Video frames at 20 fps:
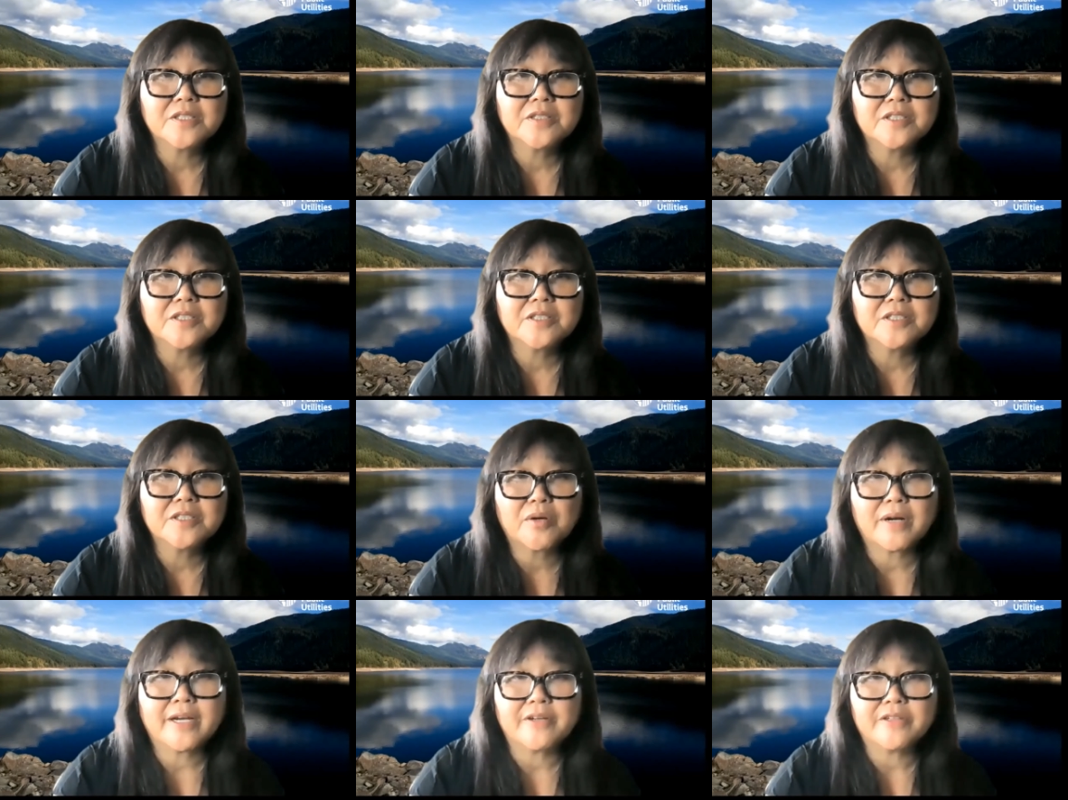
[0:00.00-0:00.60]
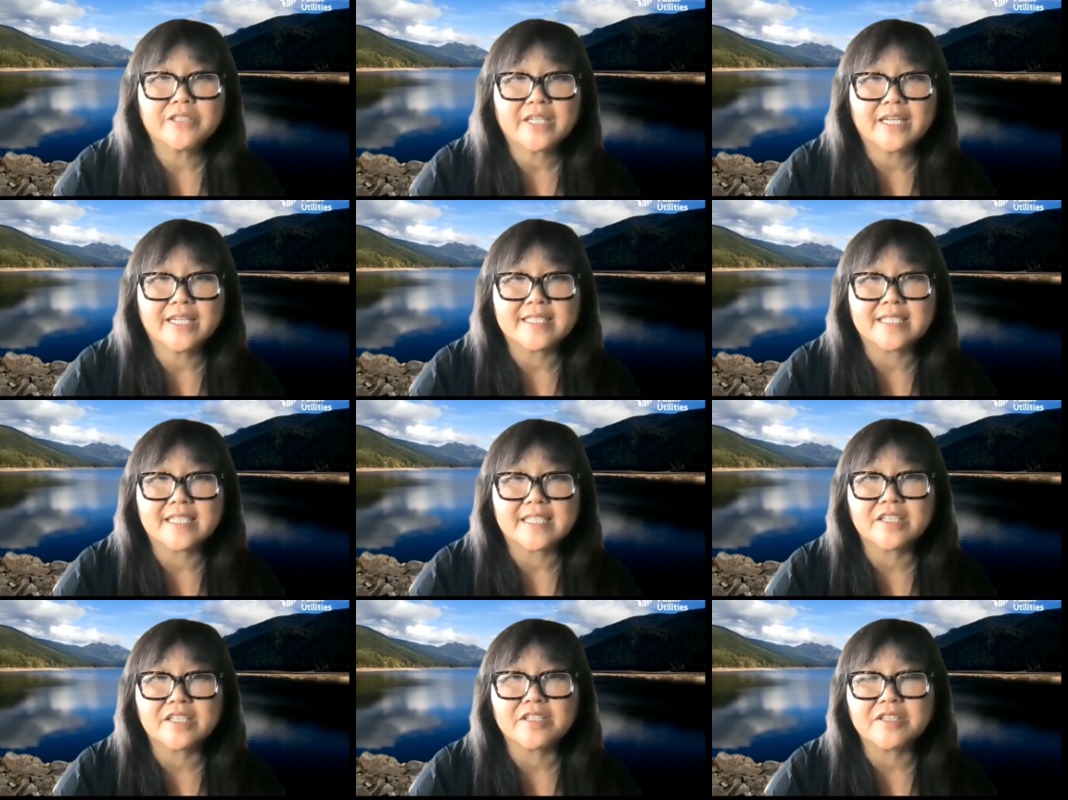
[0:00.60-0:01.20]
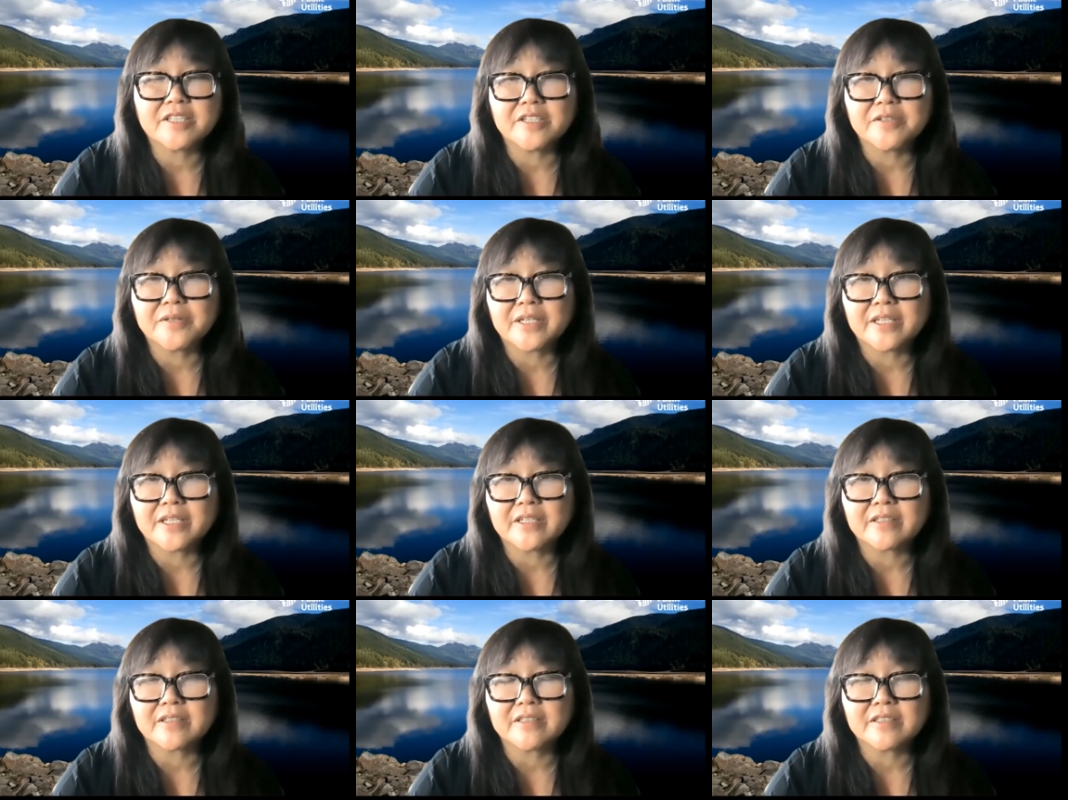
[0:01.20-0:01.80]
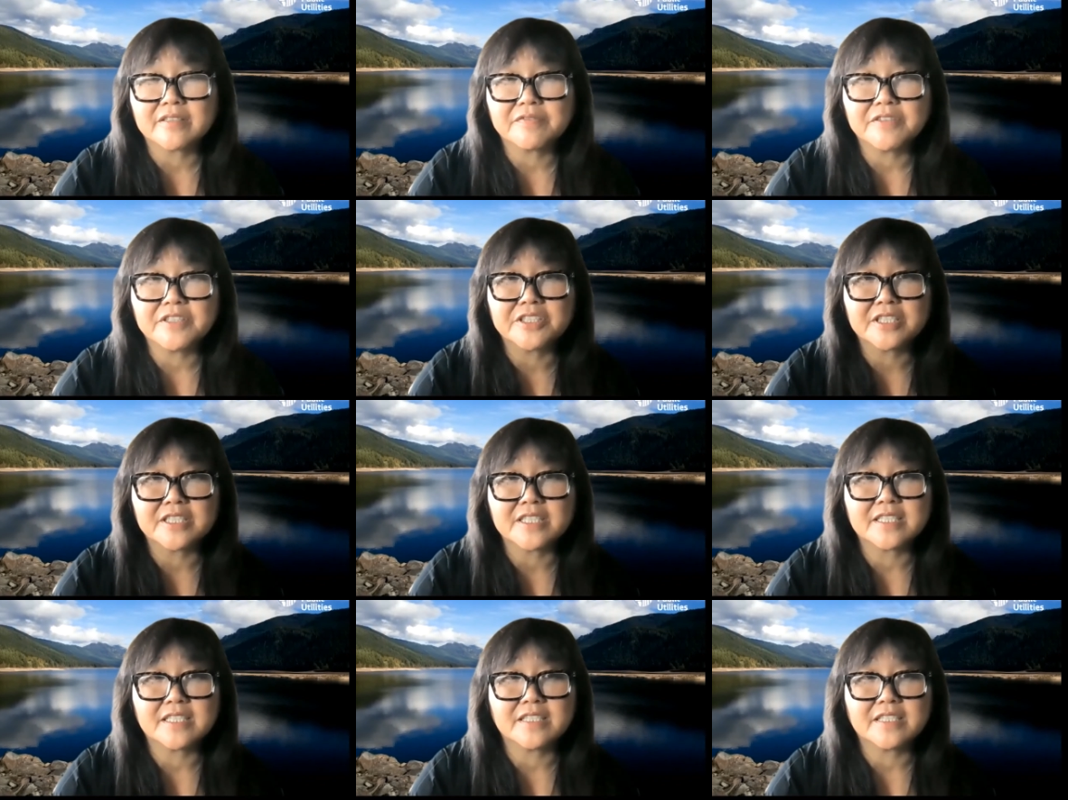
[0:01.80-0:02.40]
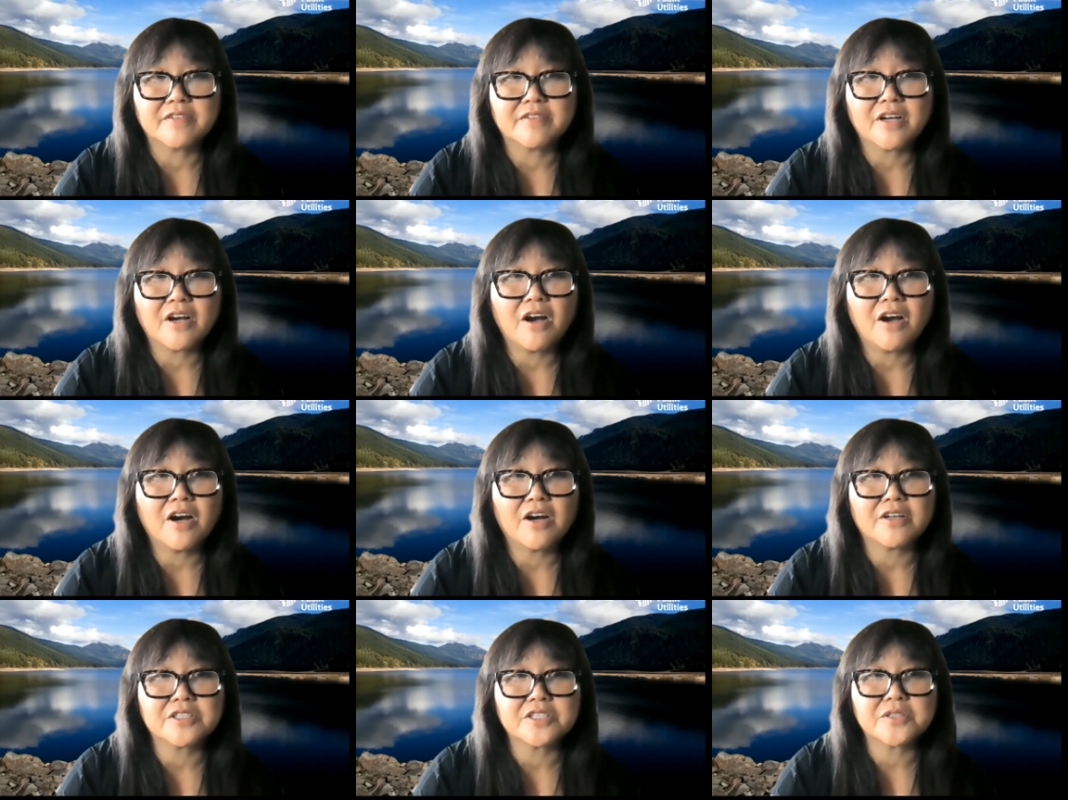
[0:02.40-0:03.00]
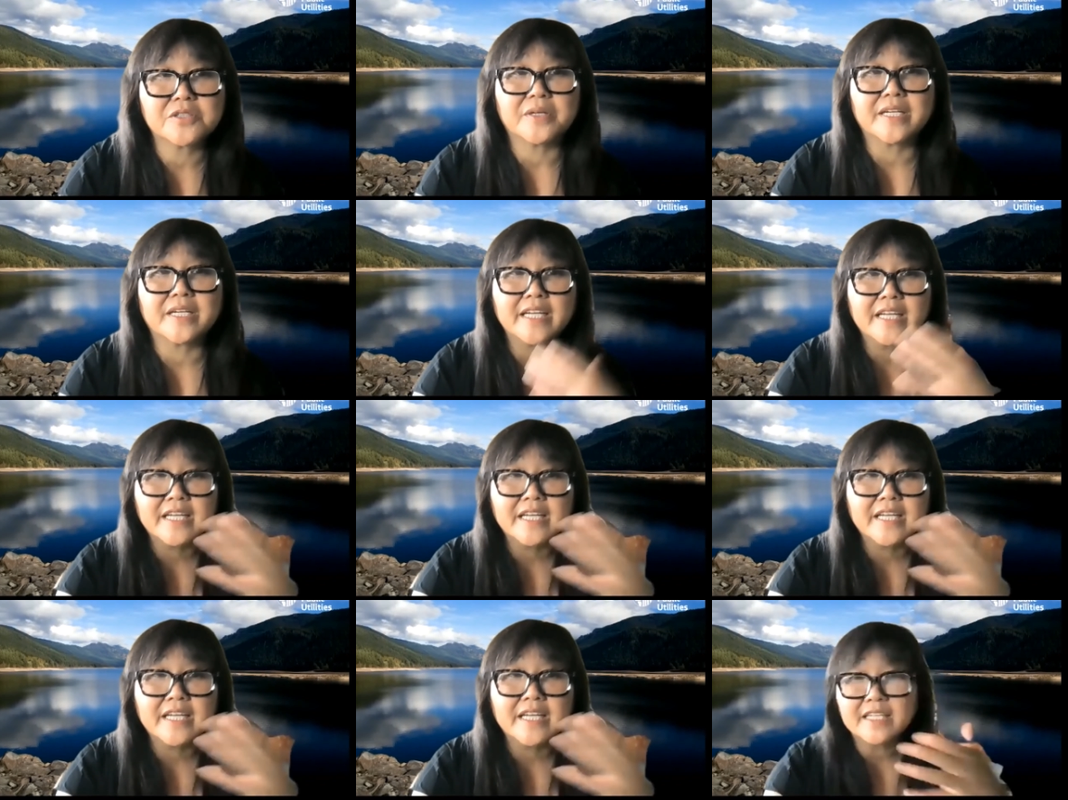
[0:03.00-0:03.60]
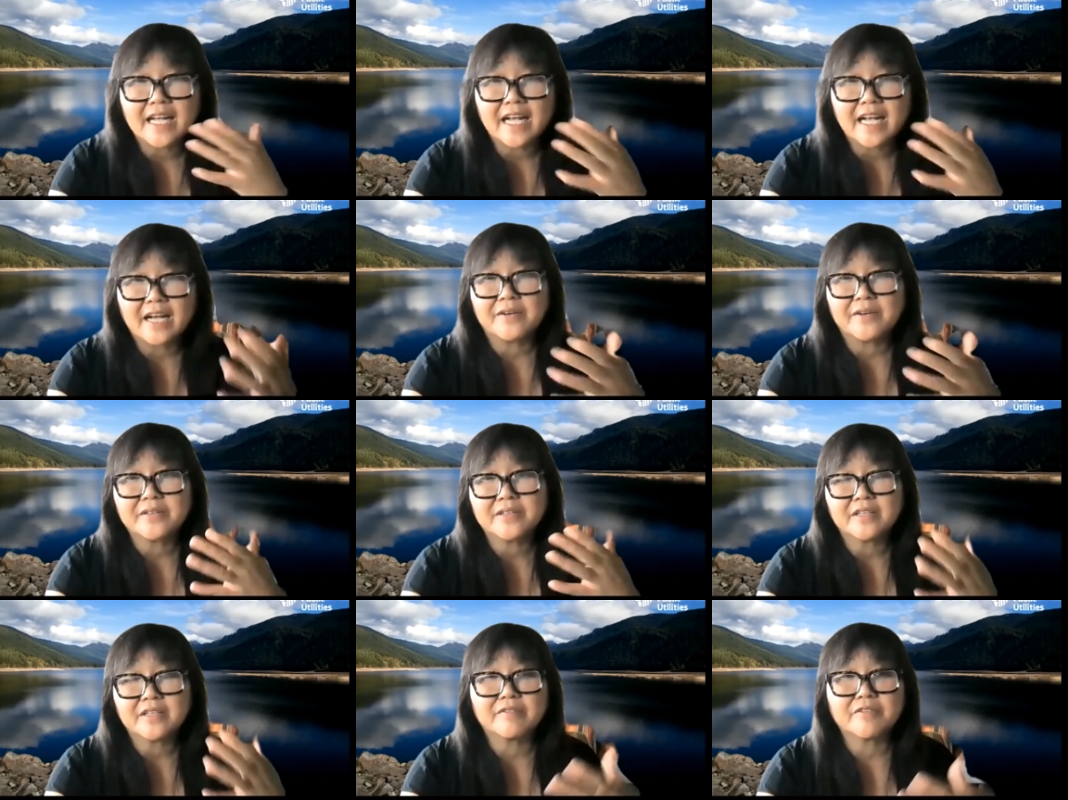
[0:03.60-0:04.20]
included prioritizing the theoretical efficiency of cars going in and out